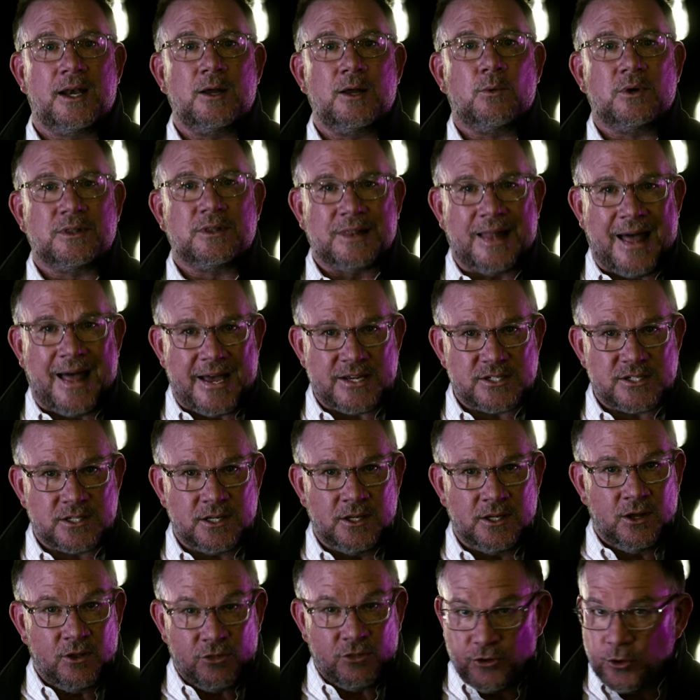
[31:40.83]
and it would last
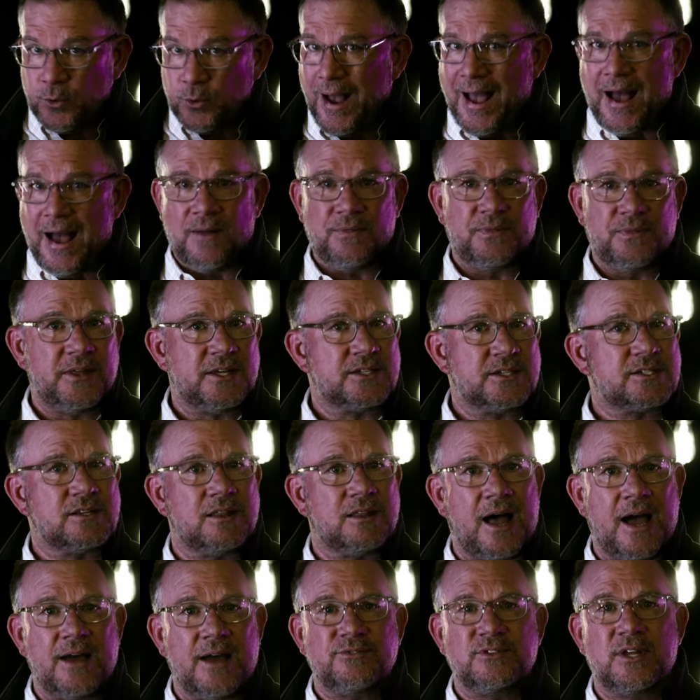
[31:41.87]
throughout this
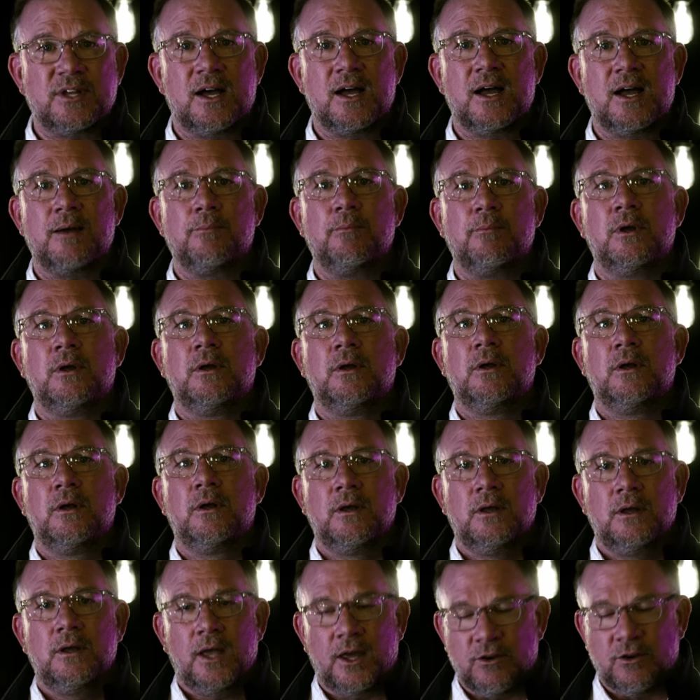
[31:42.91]
lifetime
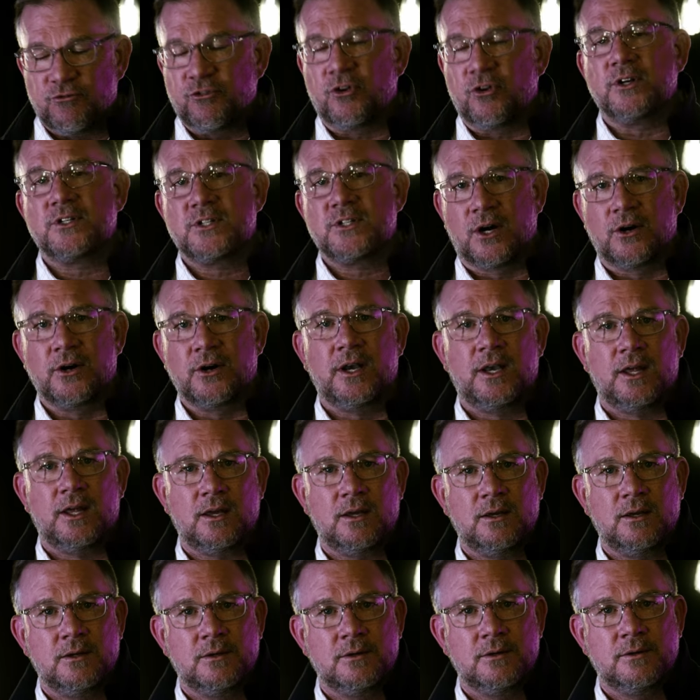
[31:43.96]
and for eternity.